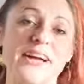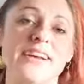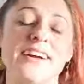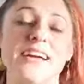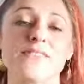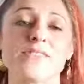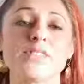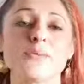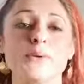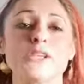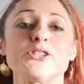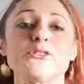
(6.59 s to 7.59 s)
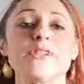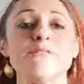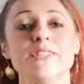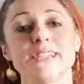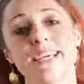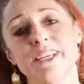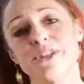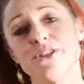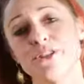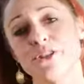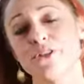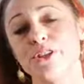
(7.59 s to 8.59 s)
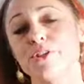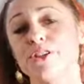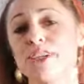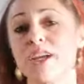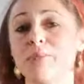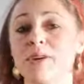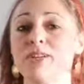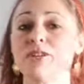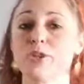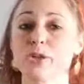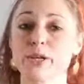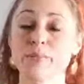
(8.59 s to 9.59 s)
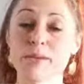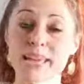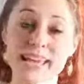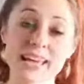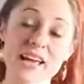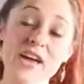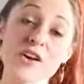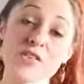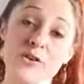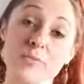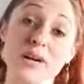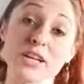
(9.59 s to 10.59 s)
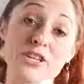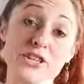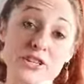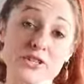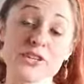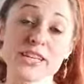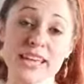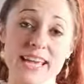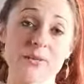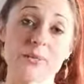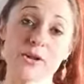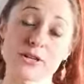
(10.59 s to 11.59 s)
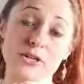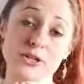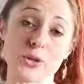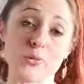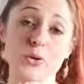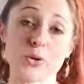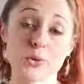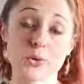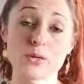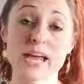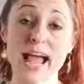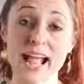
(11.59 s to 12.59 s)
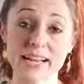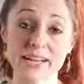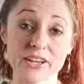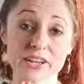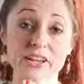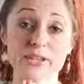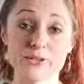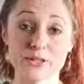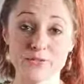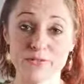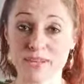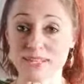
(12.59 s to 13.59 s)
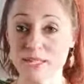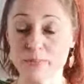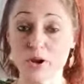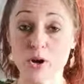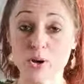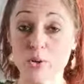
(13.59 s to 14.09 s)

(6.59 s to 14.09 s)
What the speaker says: and I have a special invitation to you to come and join me for my new year workshop called Anchor Your Divine Spark,